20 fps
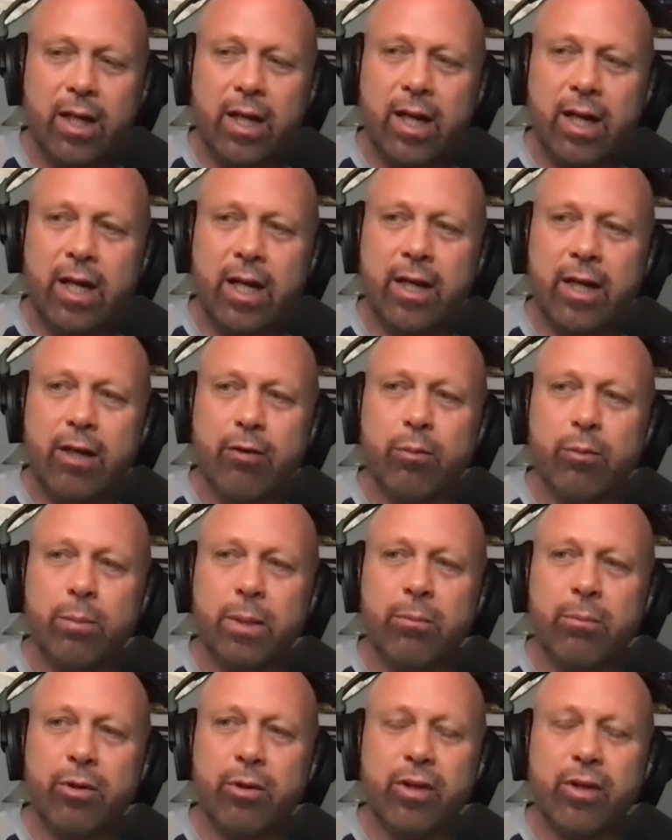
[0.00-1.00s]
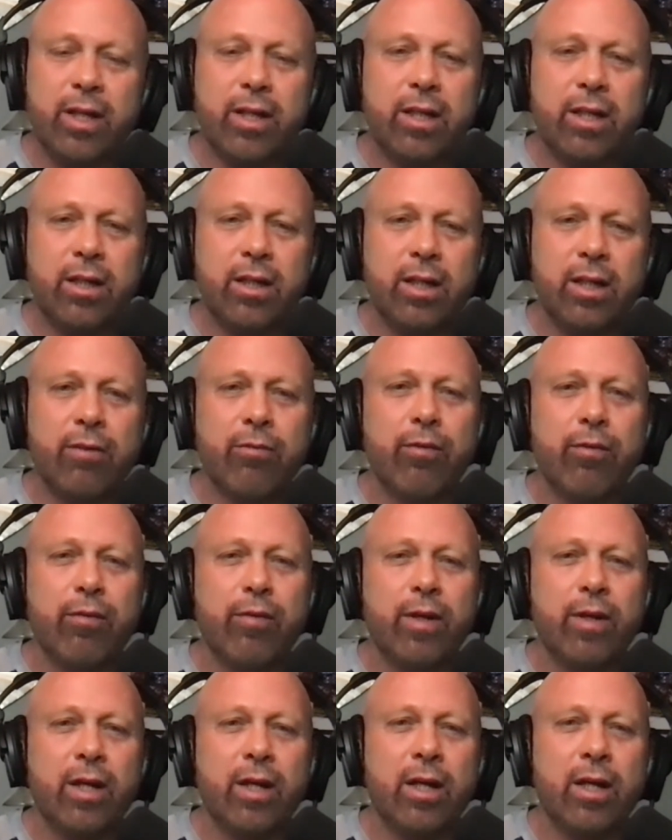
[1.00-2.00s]
and I remember thinking if
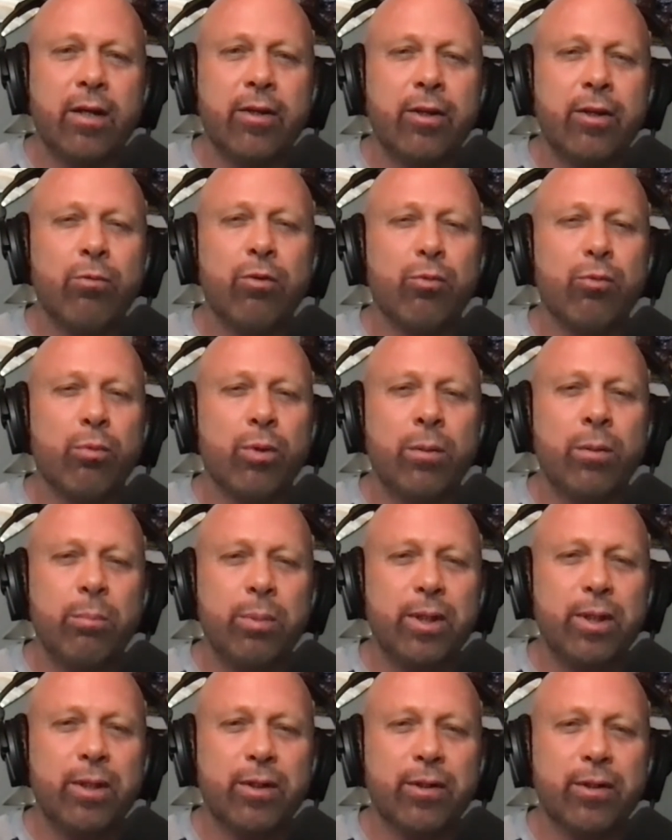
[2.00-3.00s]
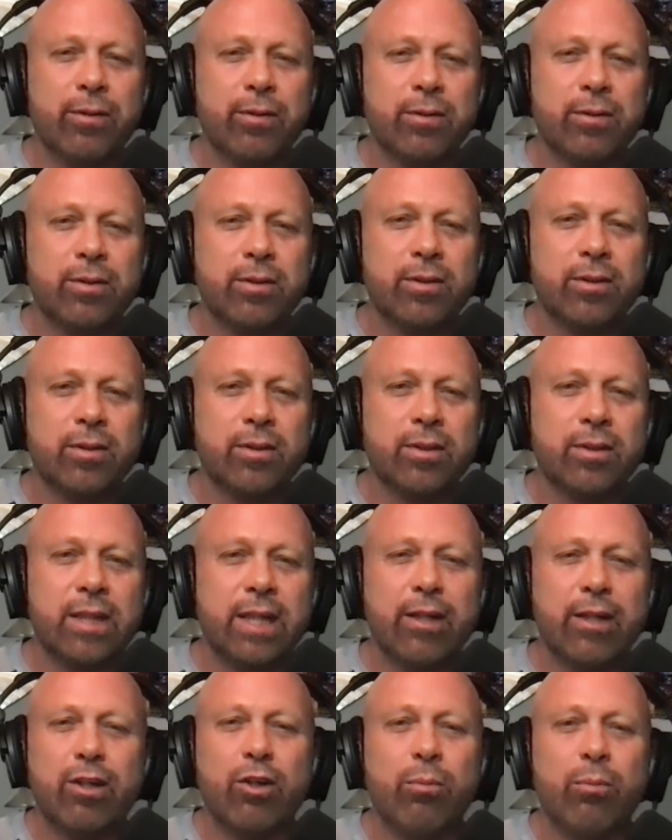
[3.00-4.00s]
there was one pill
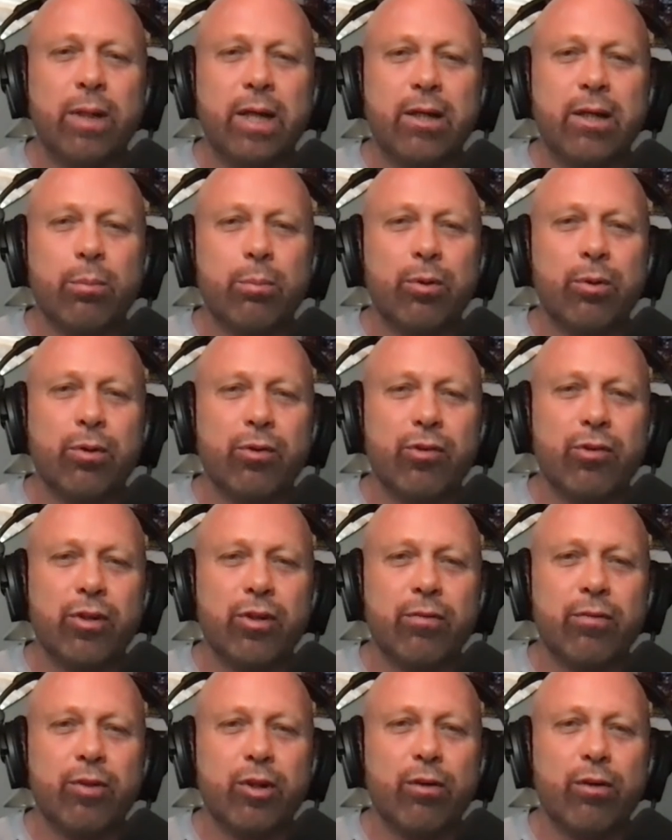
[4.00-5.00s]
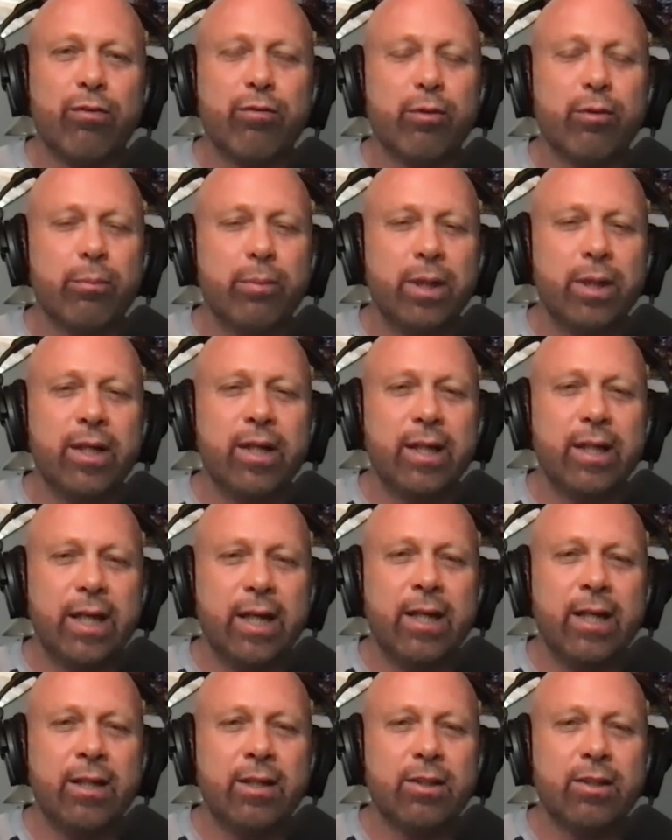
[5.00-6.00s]
that could make a person go from being
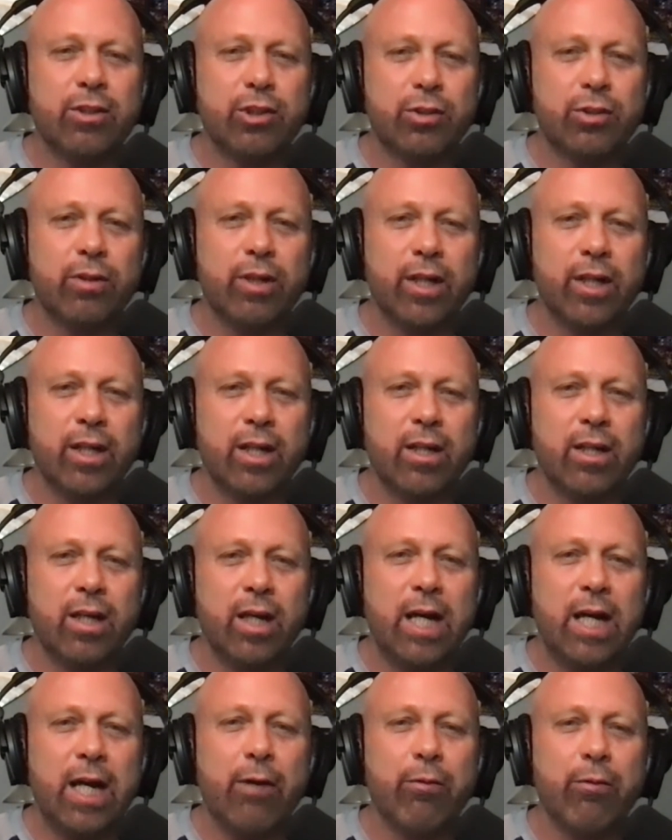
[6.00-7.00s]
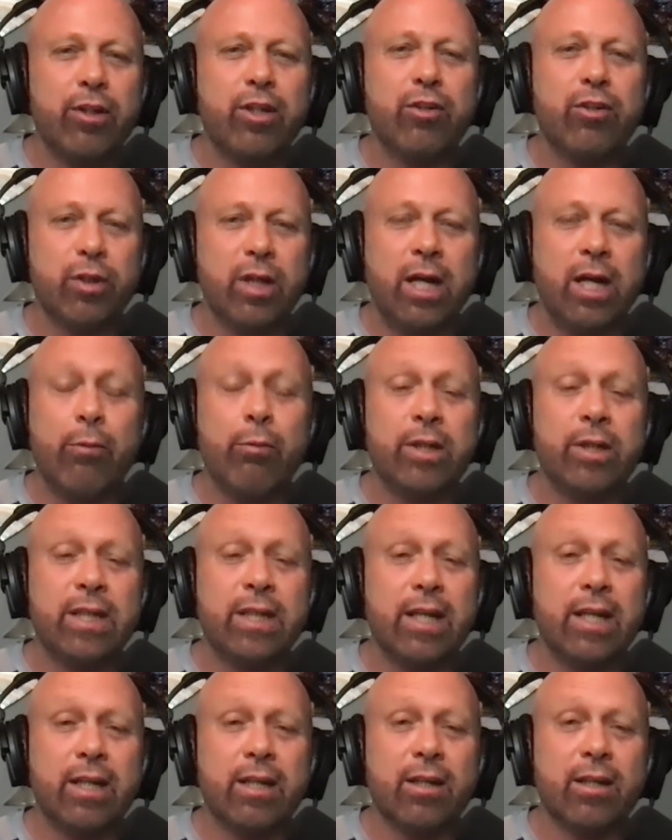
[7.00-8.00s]
gay to straight, I would do, I would
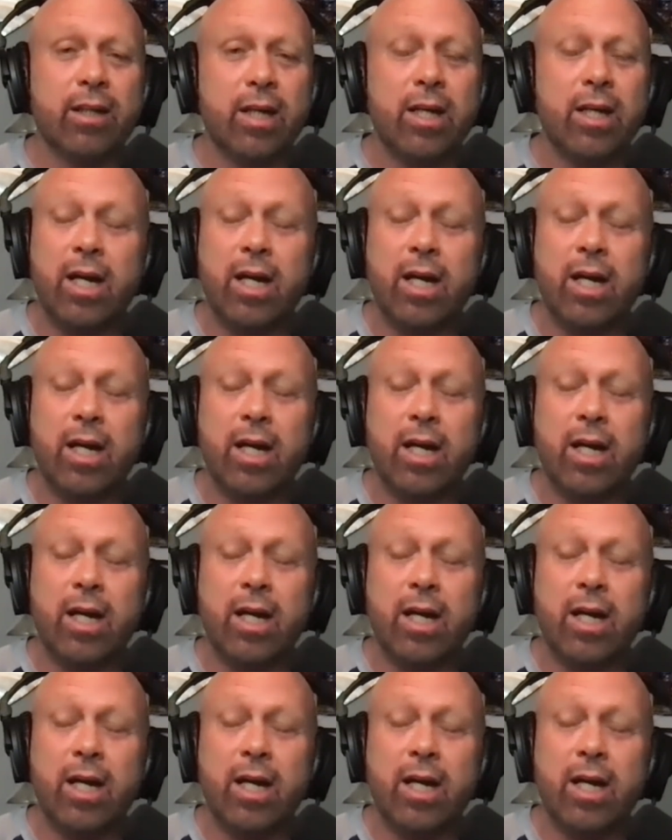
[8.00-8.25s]
take it.